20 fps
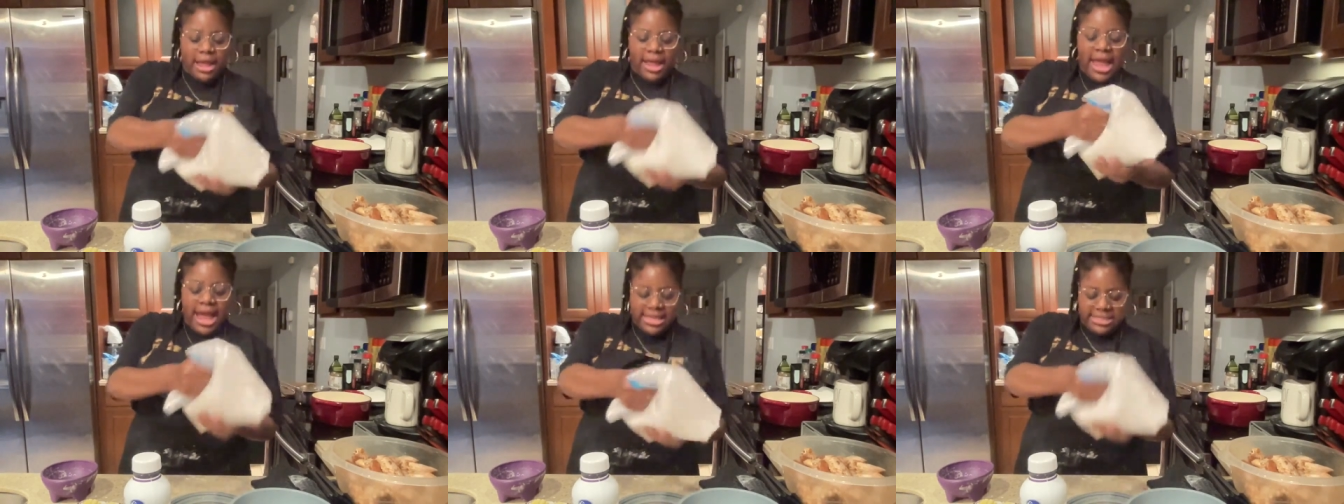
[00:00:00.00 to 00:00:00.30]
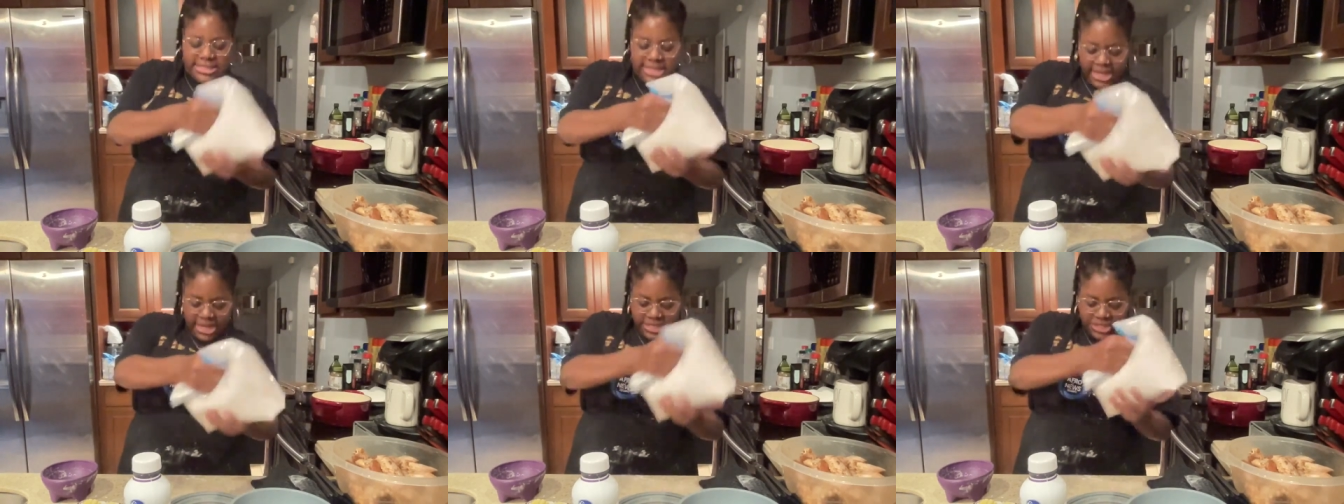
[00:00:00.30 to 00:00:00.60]
has
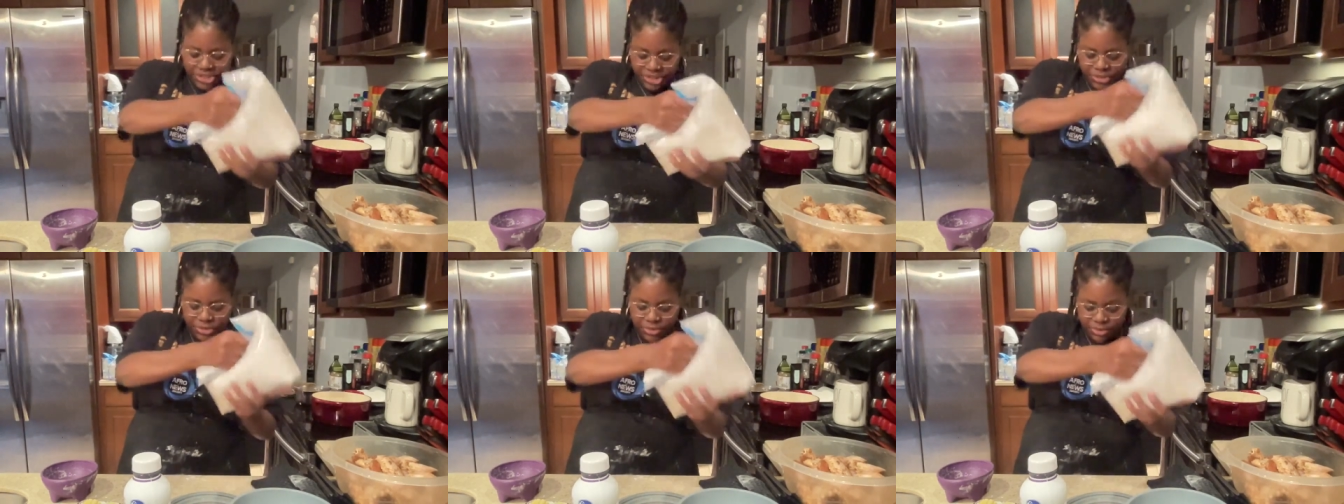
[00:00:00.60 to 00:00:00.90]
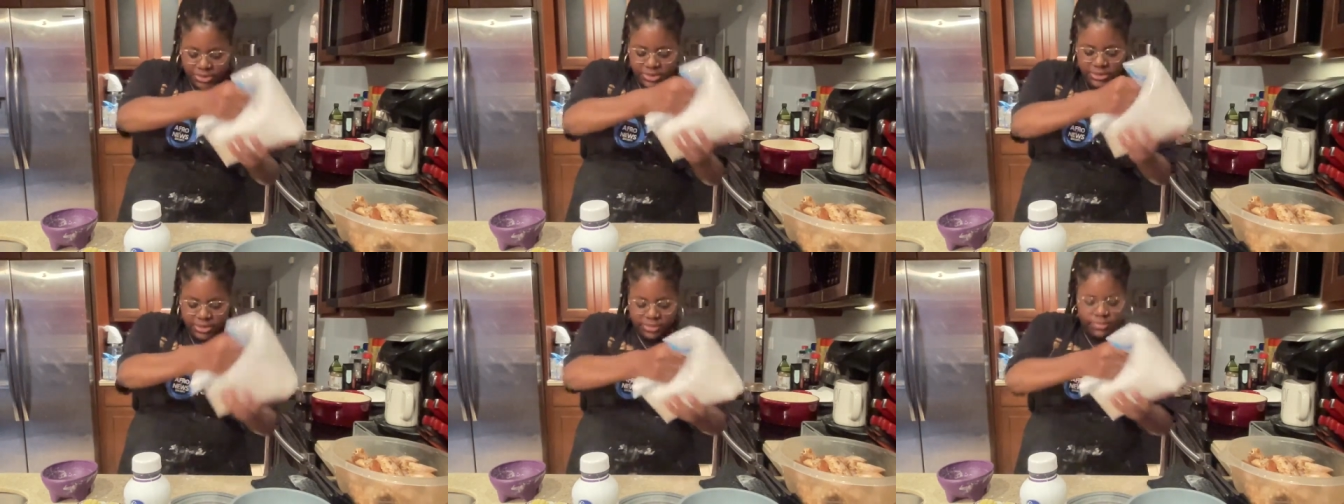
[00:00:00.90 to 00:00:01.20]
any issues.
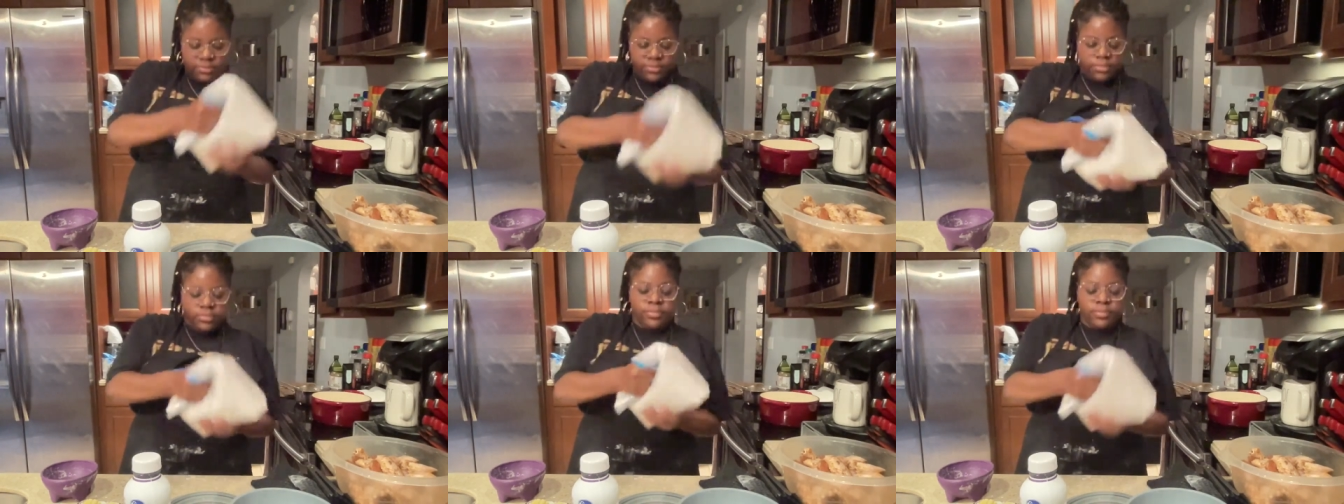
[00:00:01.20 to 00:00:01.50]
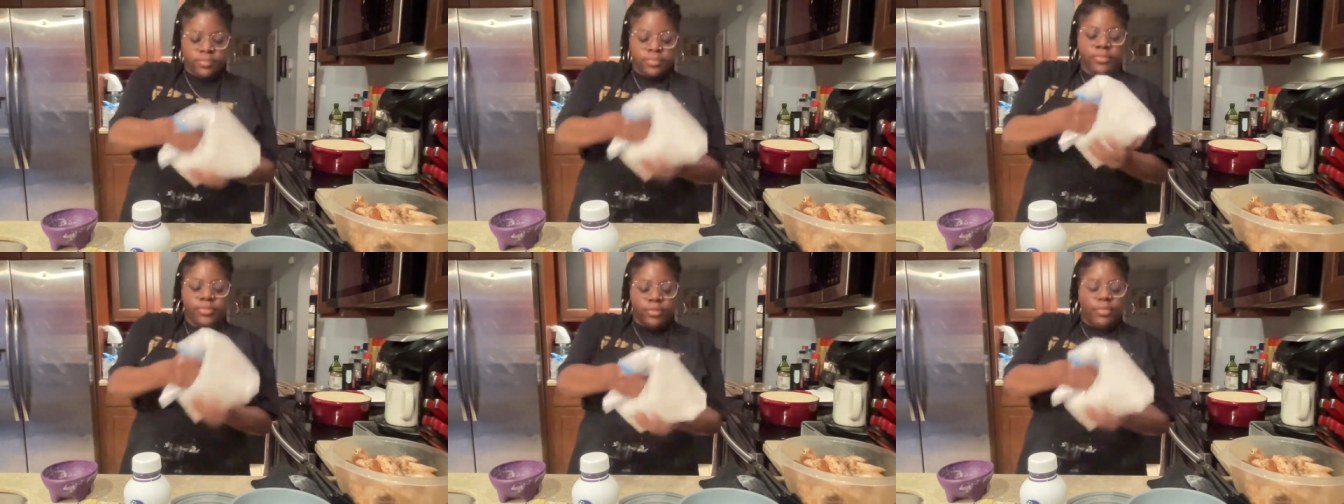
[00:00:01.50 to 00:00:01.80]

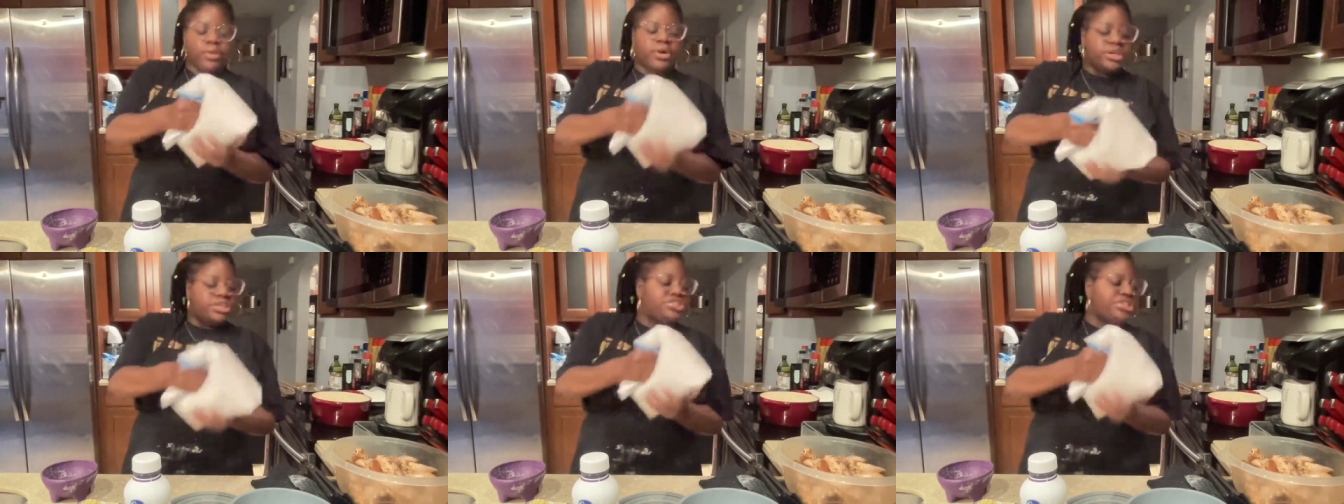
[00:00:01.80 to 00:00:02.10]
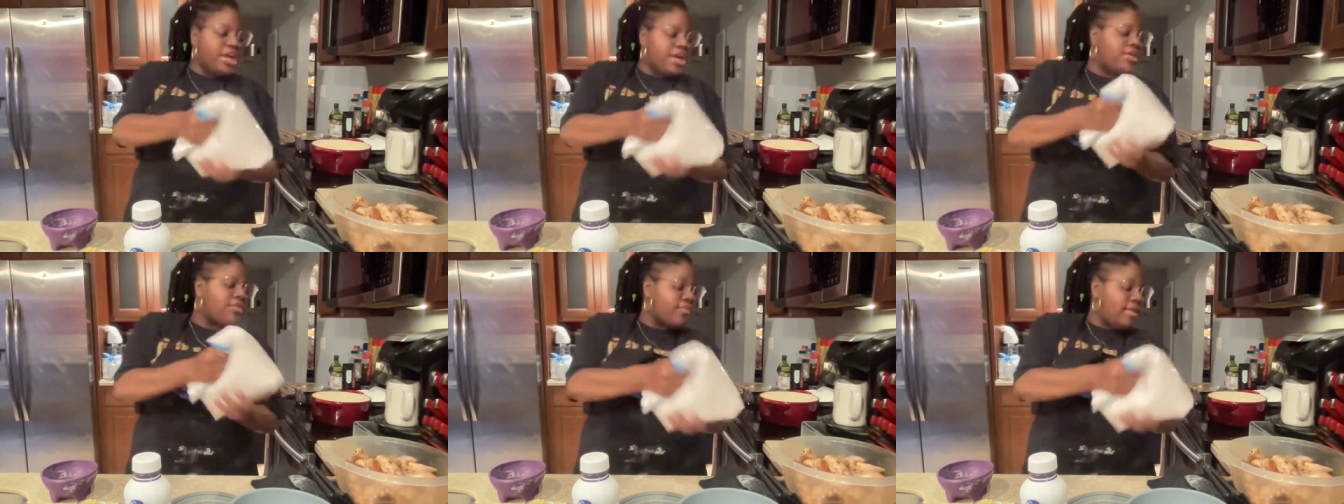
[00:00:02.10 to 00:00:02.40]
I'm going to
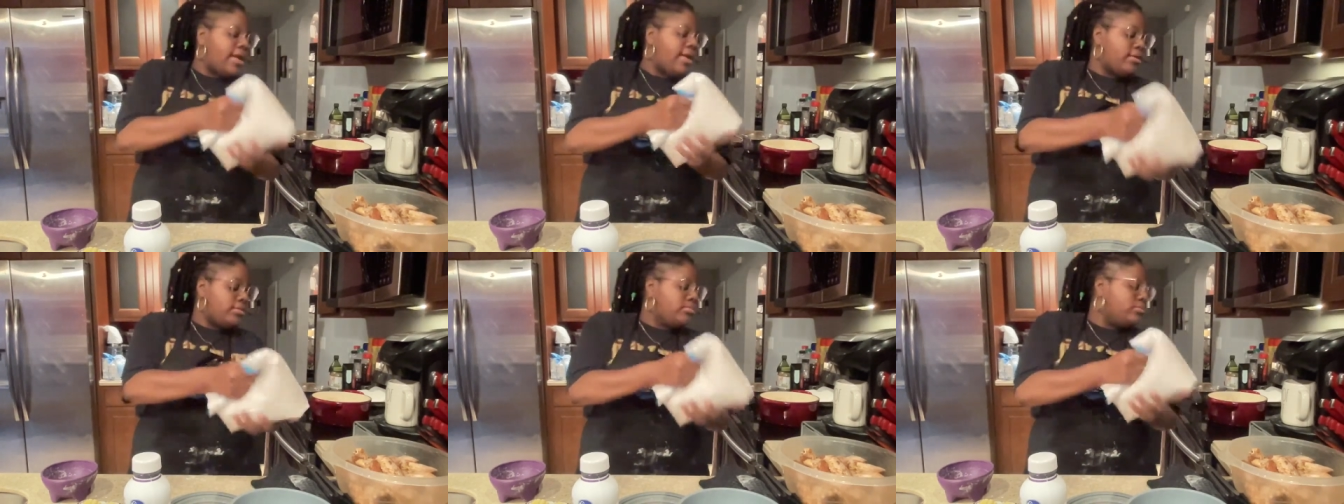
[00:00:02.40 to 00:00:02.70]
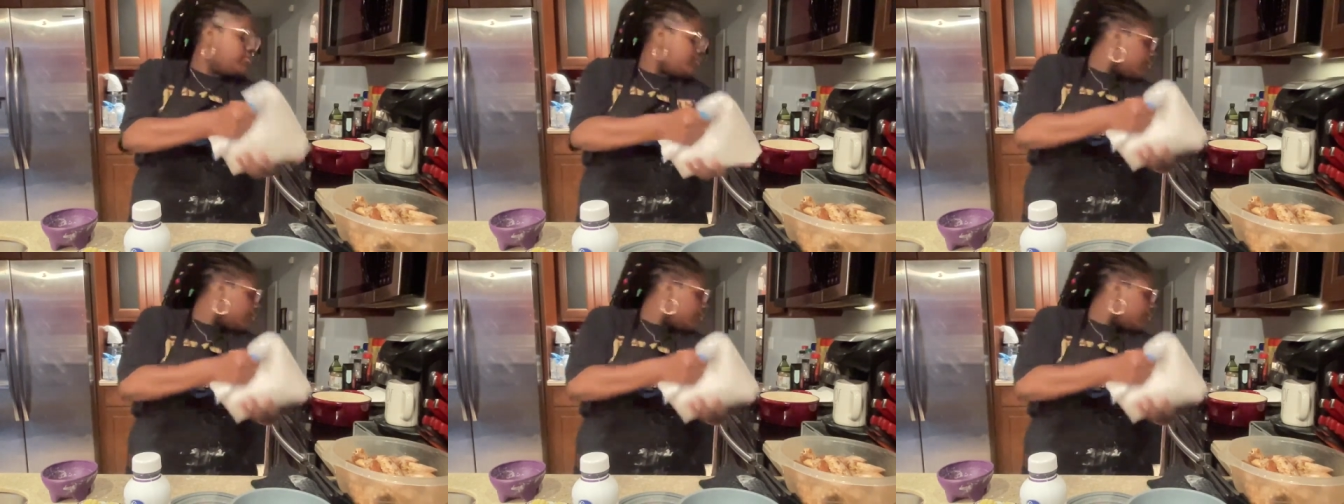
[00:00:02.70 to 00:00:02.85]
shake it around,